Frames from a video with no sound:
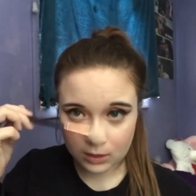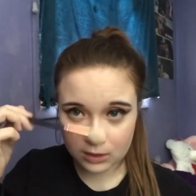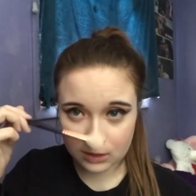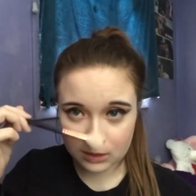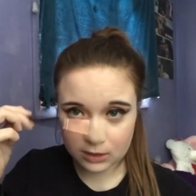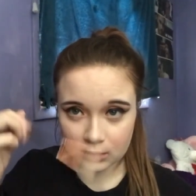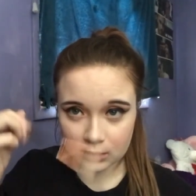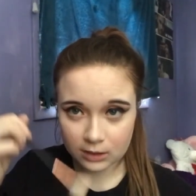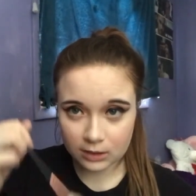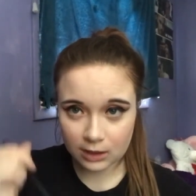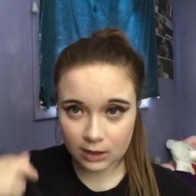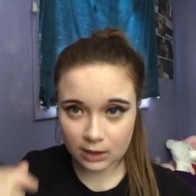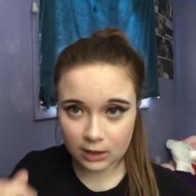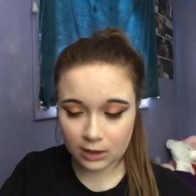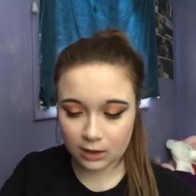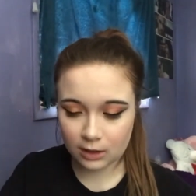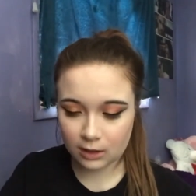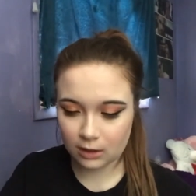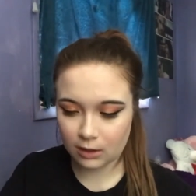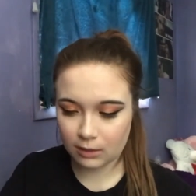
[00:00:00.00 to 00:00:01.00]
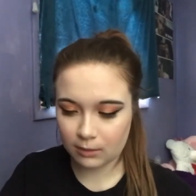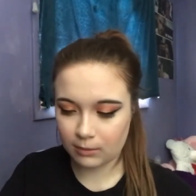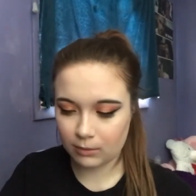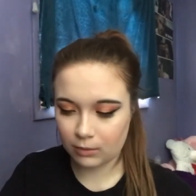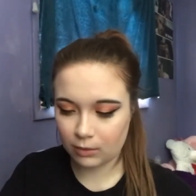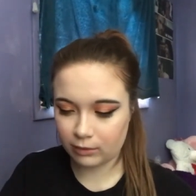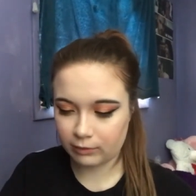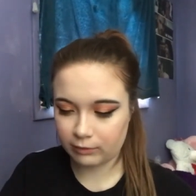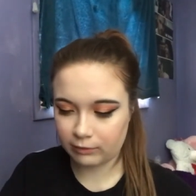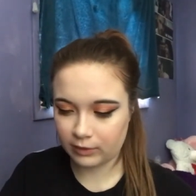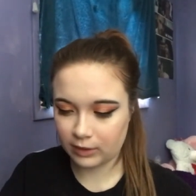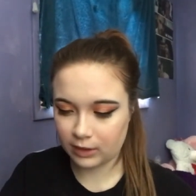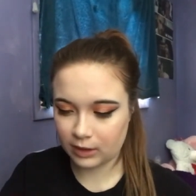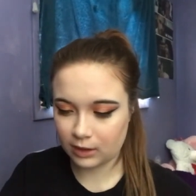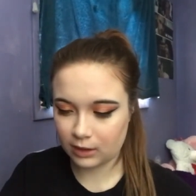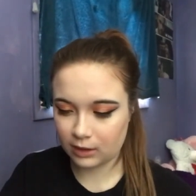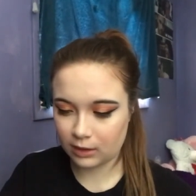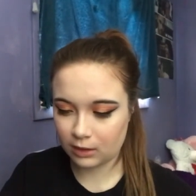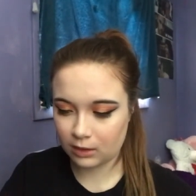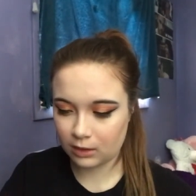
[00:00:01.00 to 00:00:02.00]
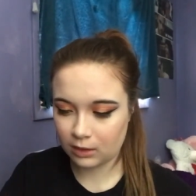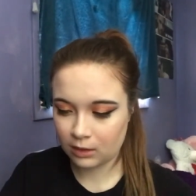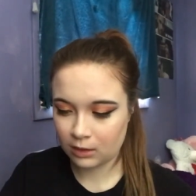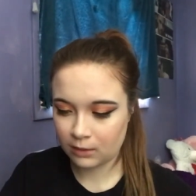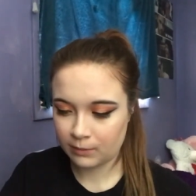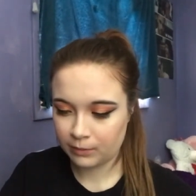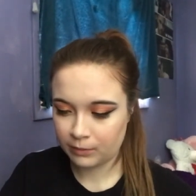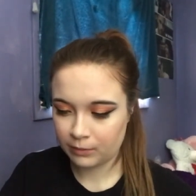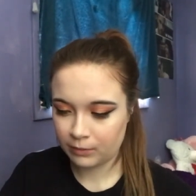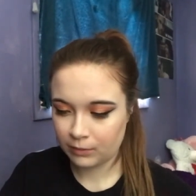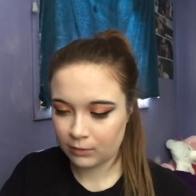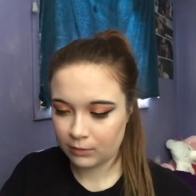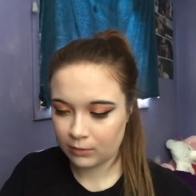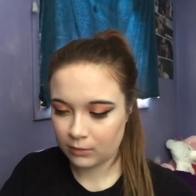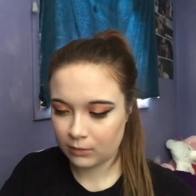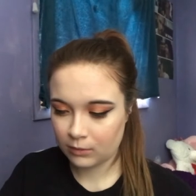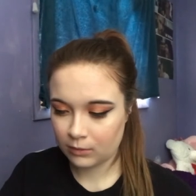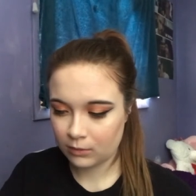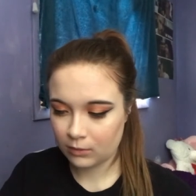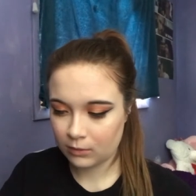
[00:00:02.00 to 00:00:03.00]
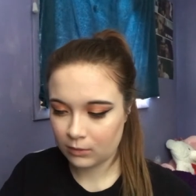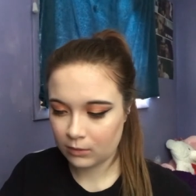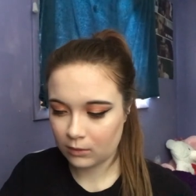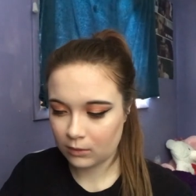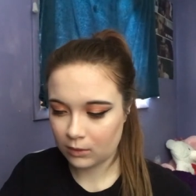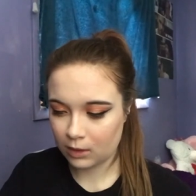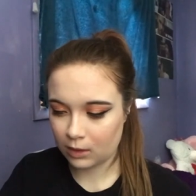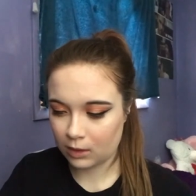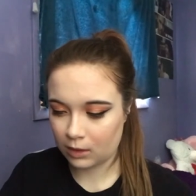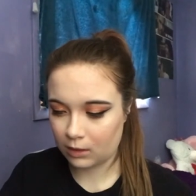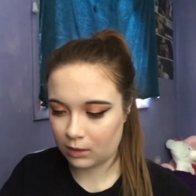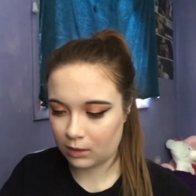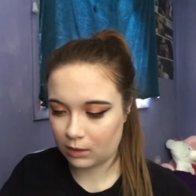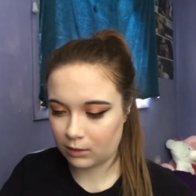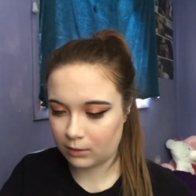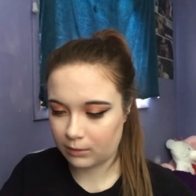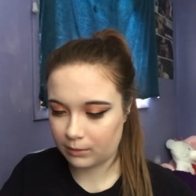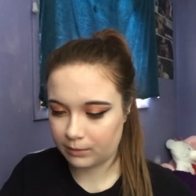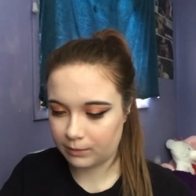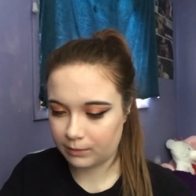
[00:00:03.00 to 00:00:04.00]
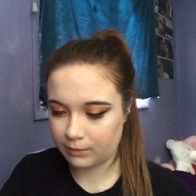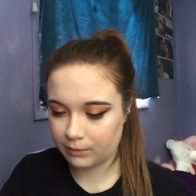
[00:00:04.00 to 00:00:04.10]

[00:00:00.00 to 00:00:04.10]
And this is a Morphe um,